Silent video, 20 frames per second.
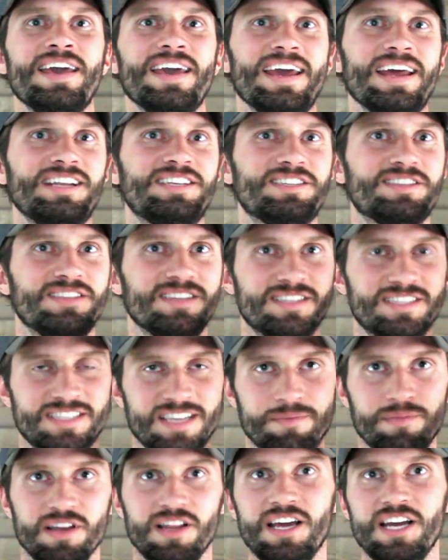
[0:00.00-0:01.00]
it's the
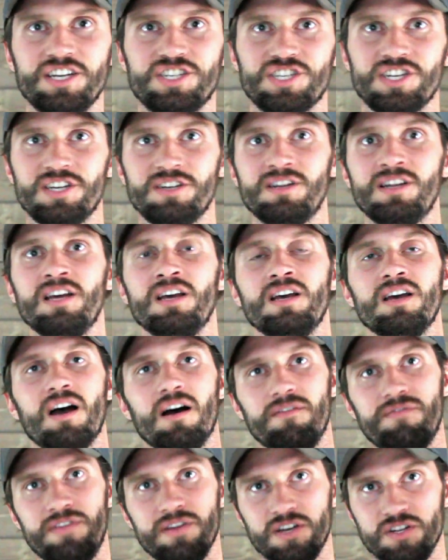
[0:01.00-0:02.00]
stimulation
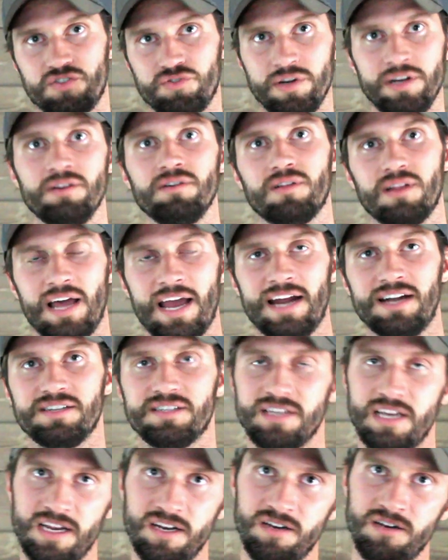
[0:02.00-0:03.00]
of the adrenal
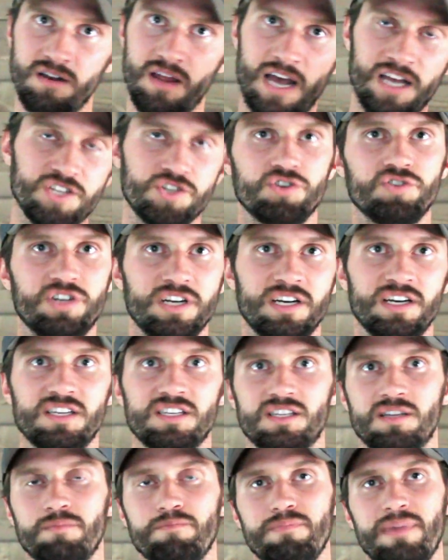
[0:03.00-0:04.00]
glands, and estrogen
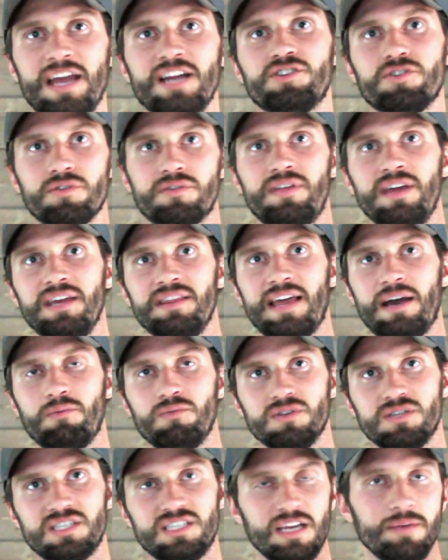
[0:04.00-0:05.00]
is the major thing that
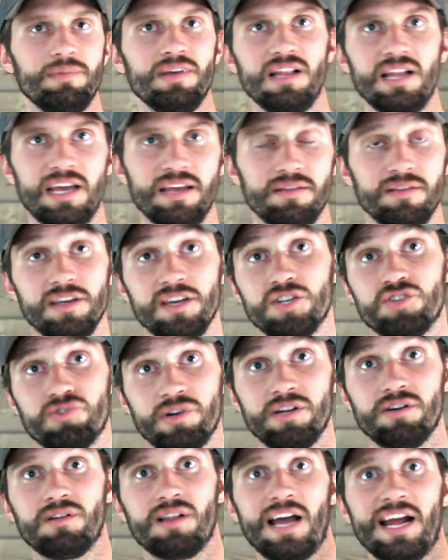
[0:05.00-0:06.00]
will stimulate the
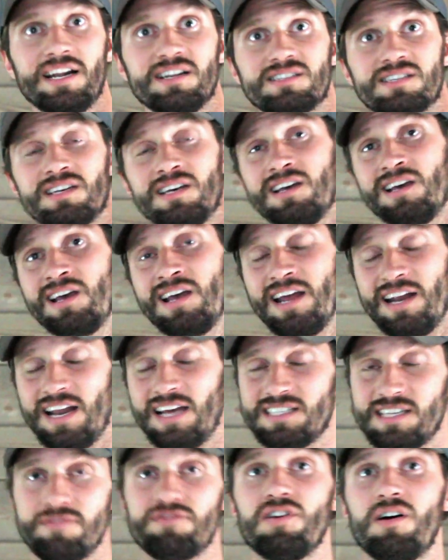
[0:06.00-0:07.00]
adrenal glands. And
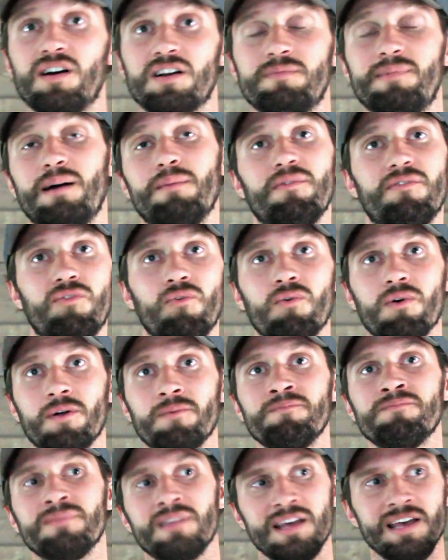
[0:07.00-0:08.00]
as I've talked about
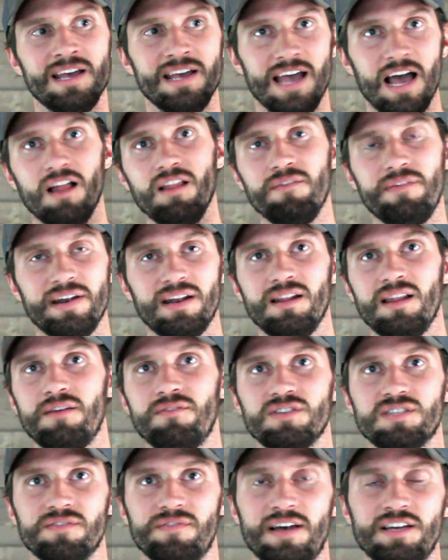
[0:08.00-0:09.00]
before, elevated
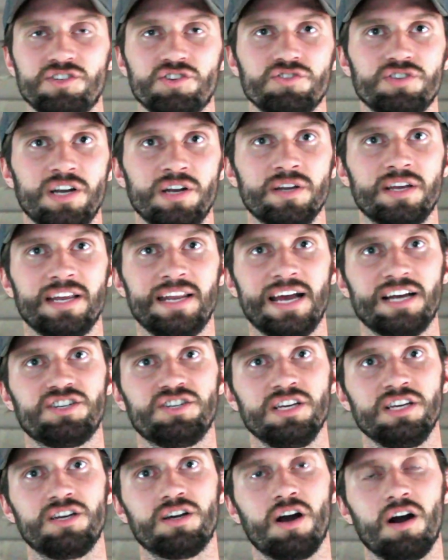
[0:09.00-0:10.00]
levels of estrogen can
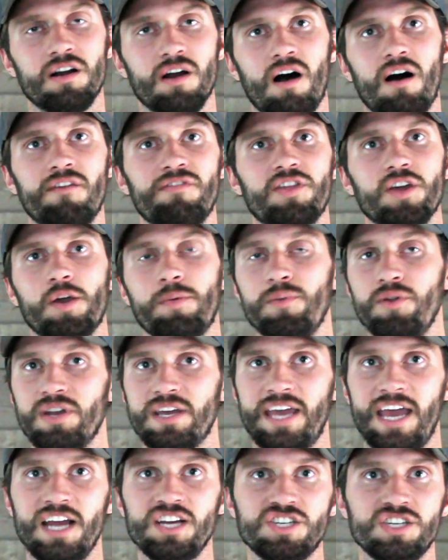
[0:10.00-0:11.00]
actually cut off the
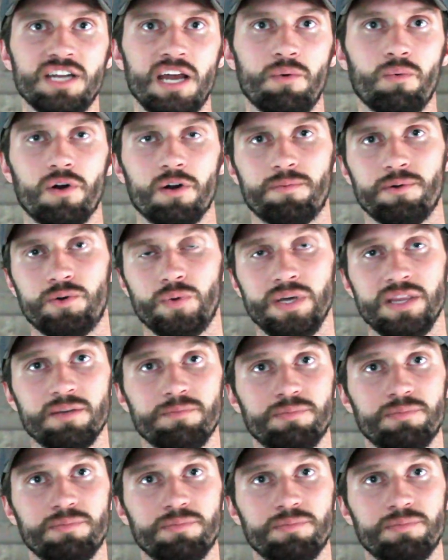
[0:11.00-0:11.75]
communication network between the